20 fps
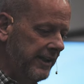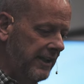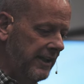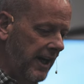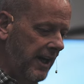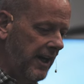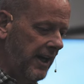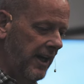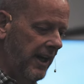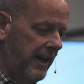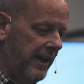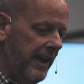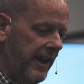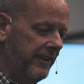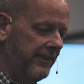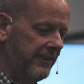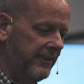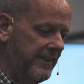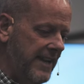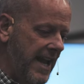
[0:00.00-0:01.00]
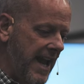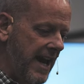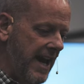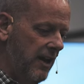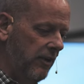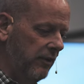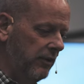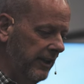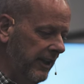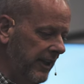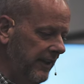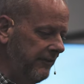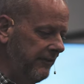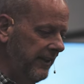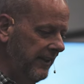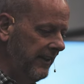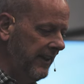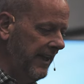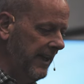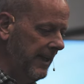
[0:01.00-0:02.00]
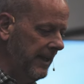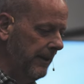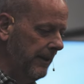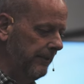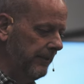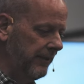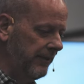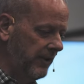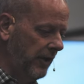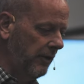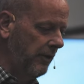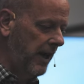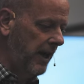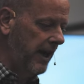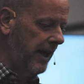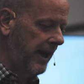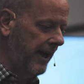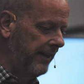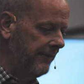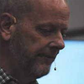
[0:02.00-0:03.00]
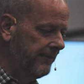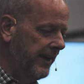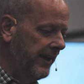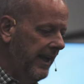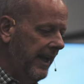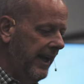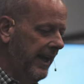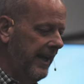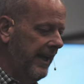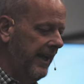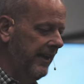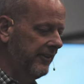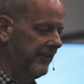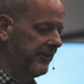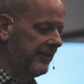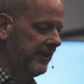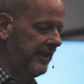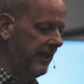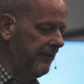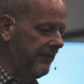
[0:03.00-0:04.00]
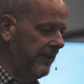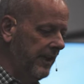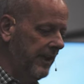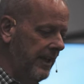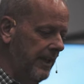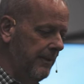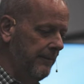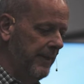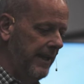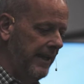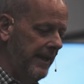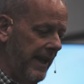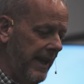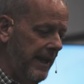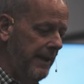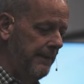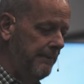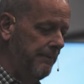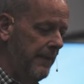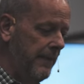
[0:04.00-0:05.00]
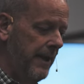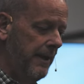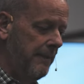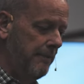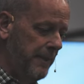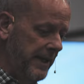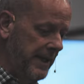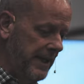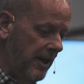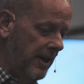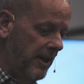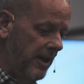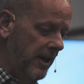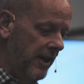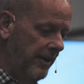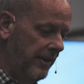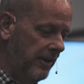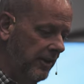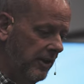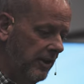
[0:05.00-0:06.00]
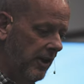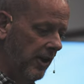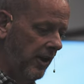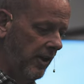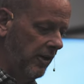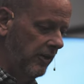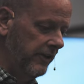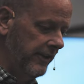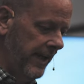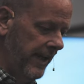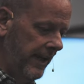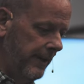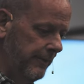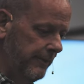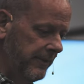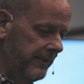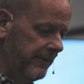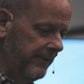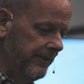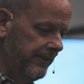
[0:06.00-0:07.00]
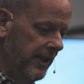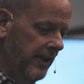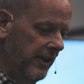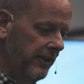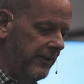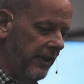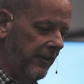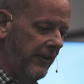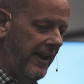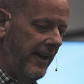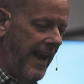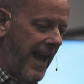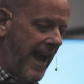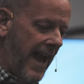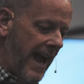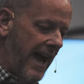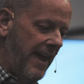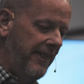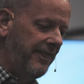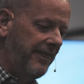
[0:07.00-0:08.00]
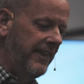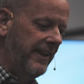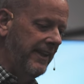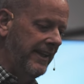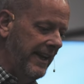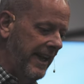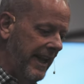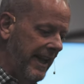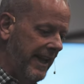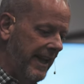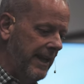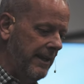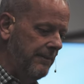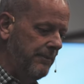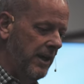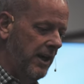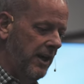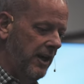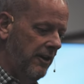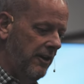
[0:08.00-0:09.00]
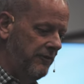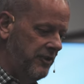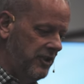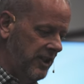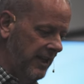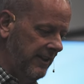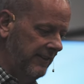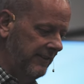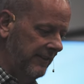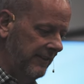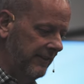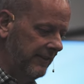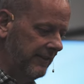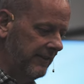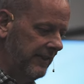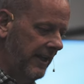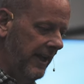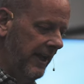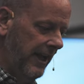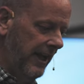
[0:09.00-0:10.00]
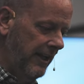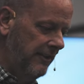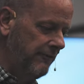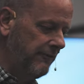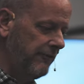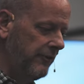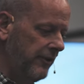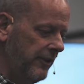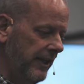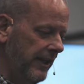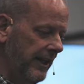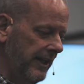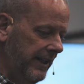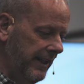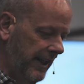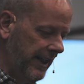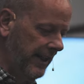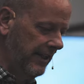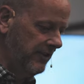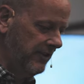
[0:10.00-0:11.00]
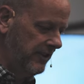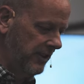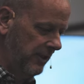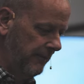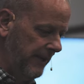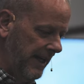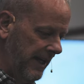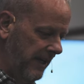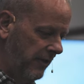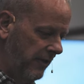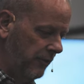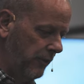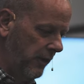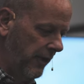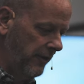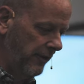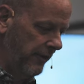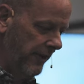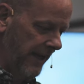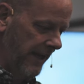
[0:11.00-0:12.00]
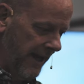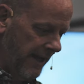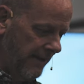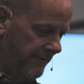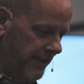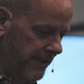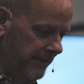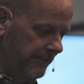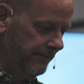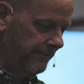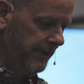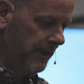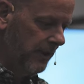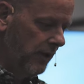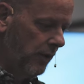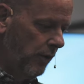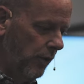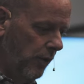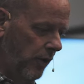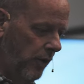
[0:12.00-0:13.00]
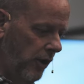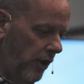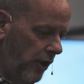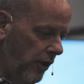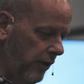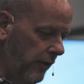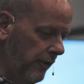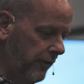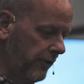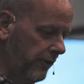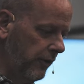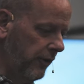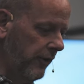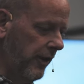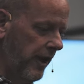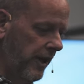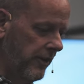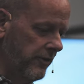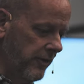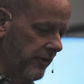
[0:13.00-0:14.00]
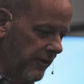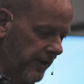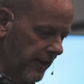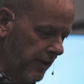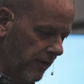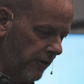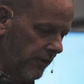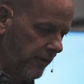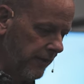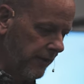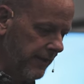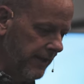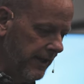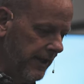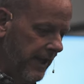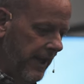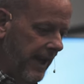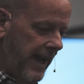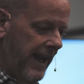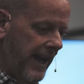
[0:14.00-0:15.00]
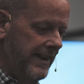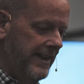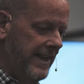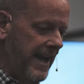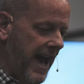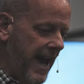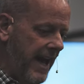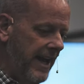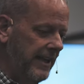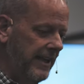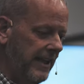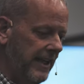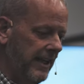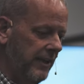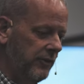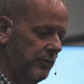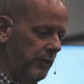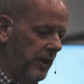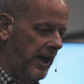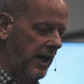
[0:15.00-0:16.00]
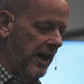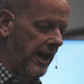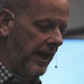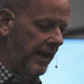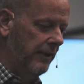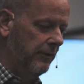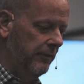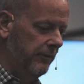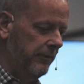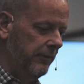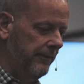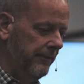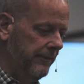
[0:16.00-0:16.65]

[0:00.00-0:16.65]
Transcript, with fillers: God has now lifted him so high and has given him the name beyond all names, so that at the name of Jesus, every knee shall bow, whether in heaven or earth or under the earth. And that is why,